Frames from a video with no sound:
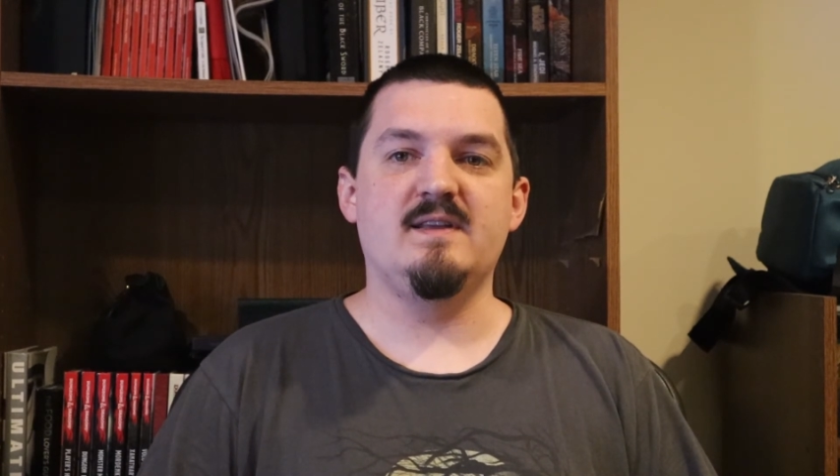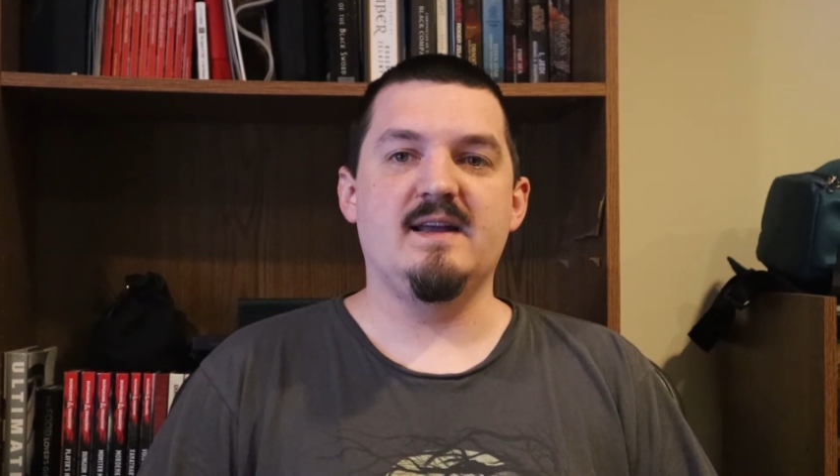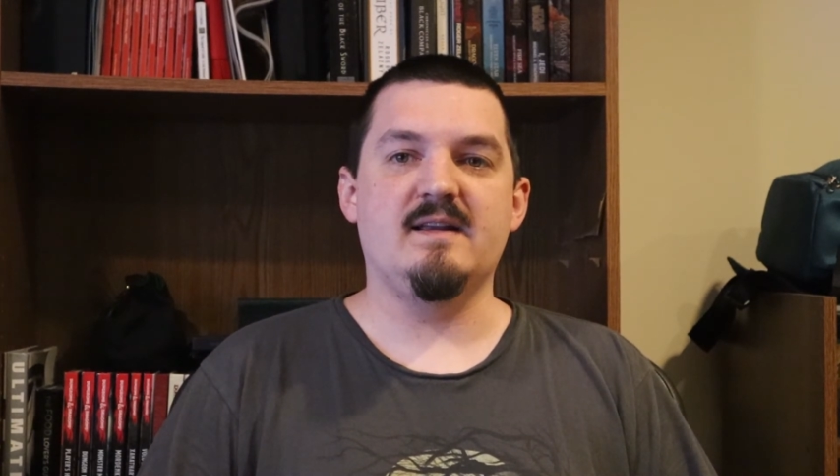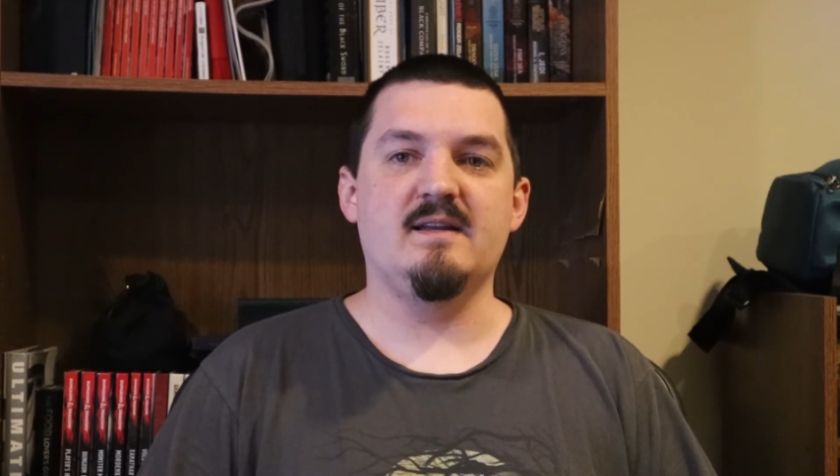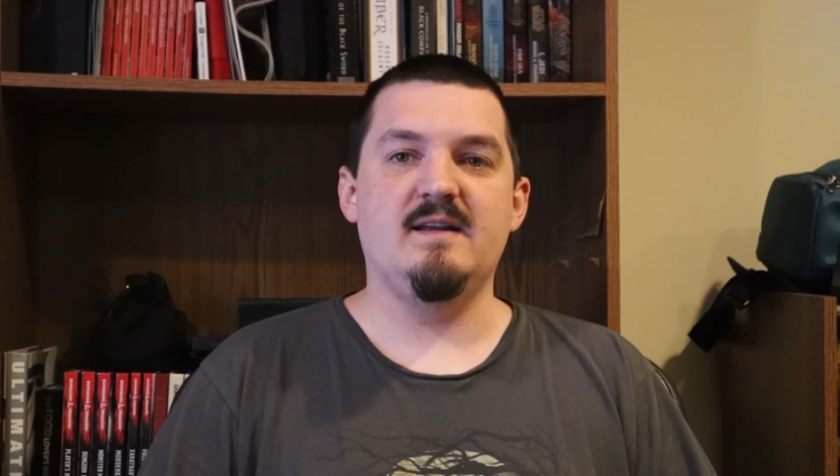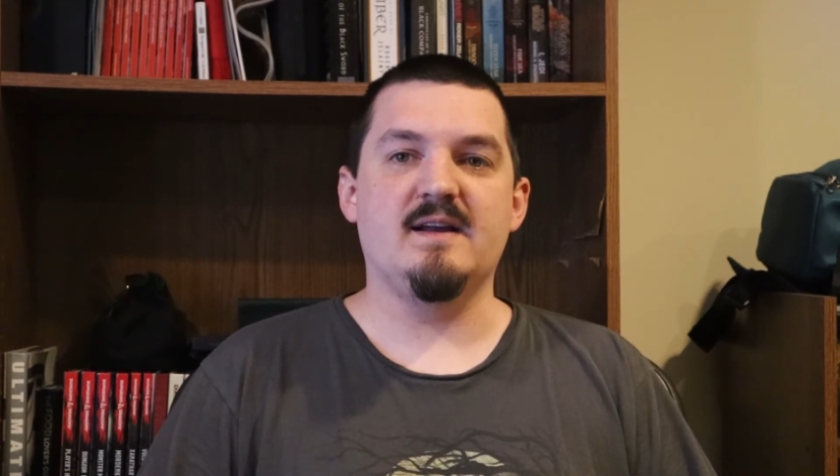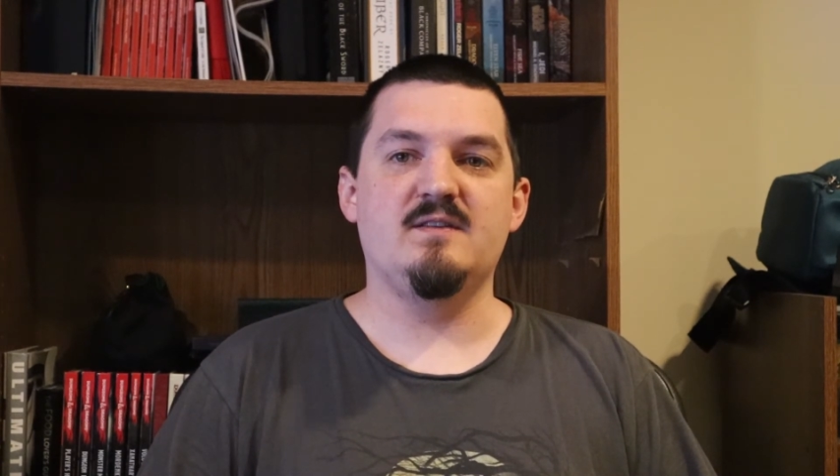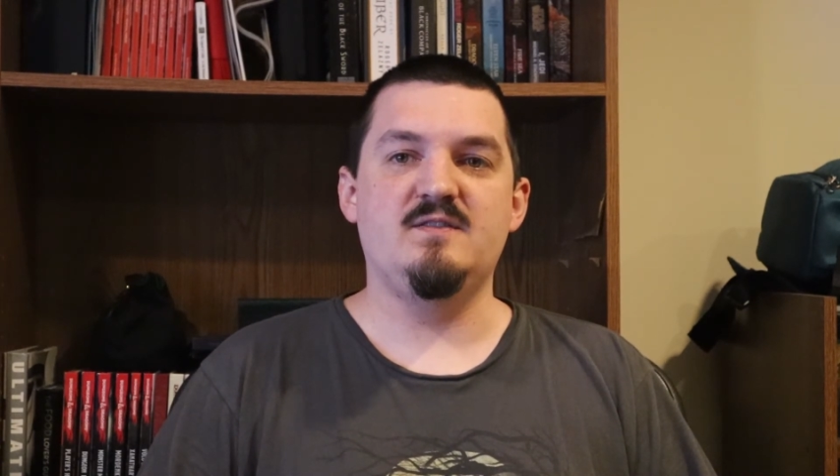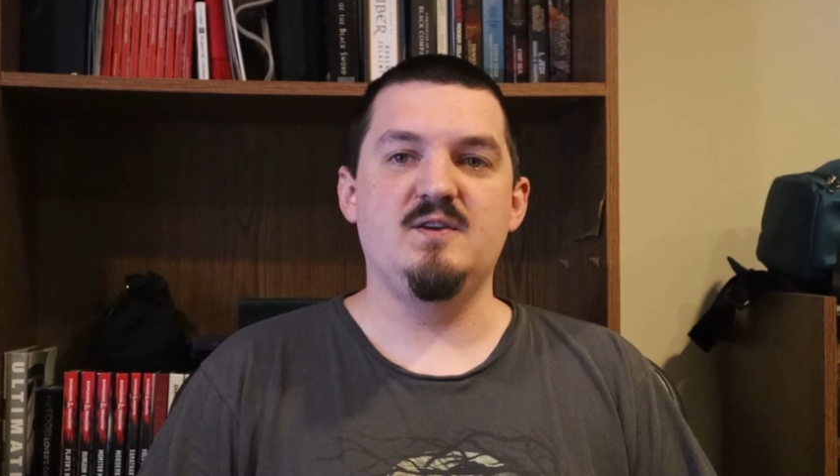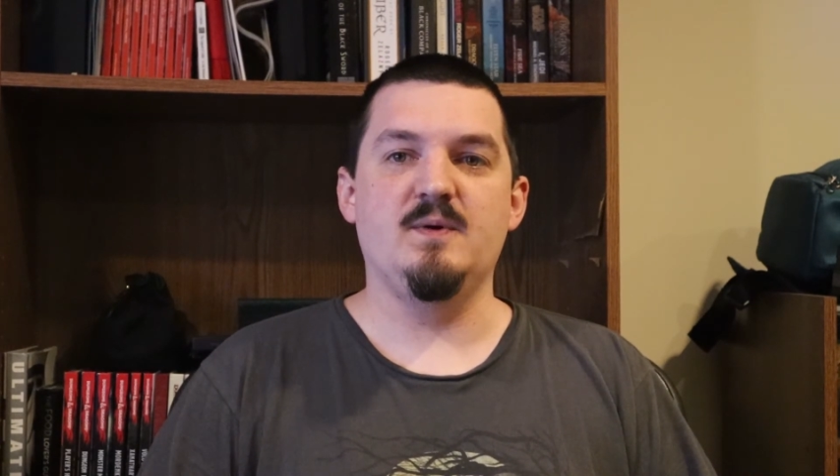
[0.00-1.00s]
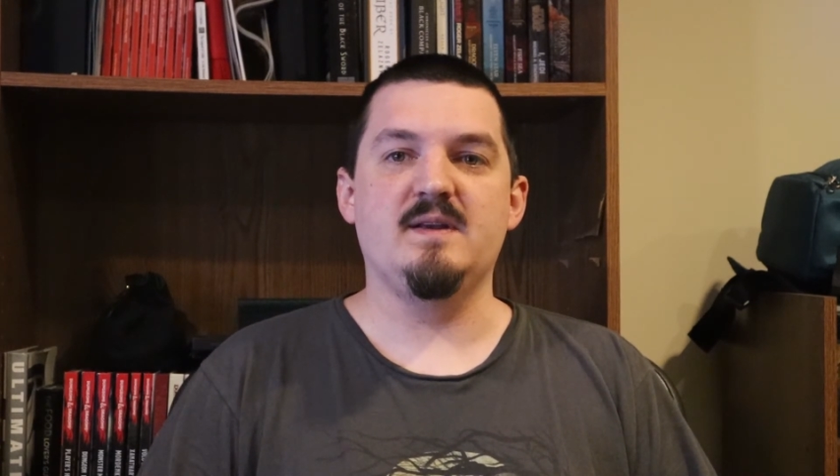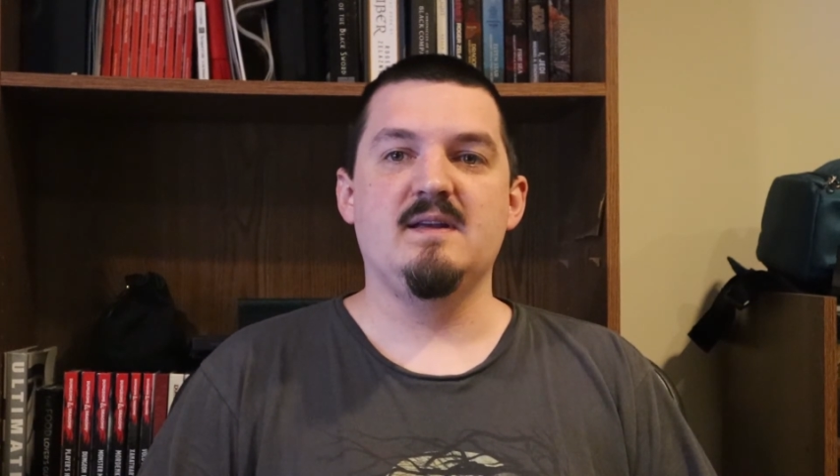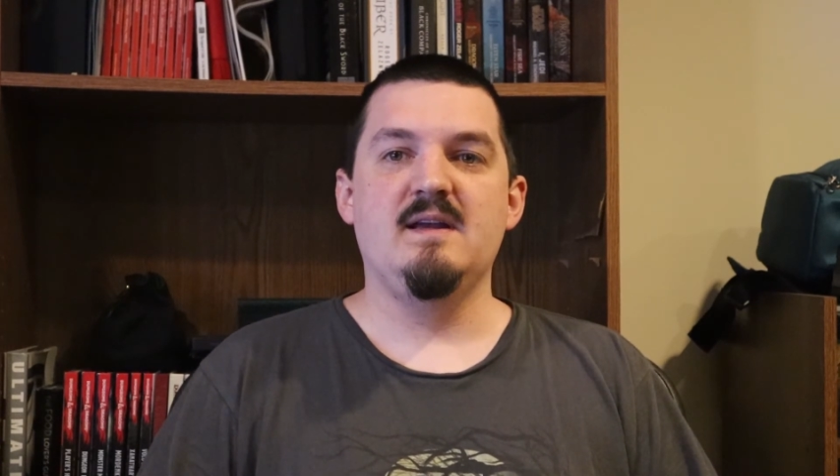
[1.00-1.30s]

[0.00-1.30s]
that connect to it,